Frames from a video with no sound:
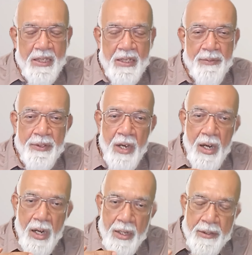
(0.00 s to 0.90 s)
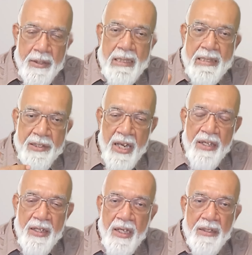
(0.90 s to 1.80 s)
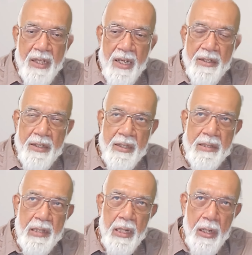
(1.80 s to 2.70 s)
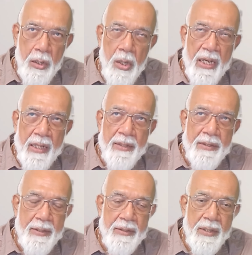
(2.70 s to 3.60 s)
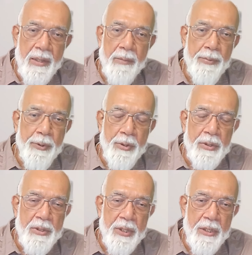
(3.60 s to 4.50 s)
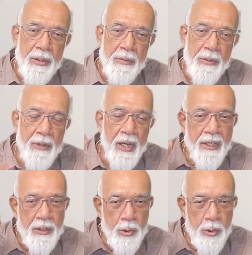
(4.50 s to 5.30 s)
even the understanding that this annoyance is the impure state of the mind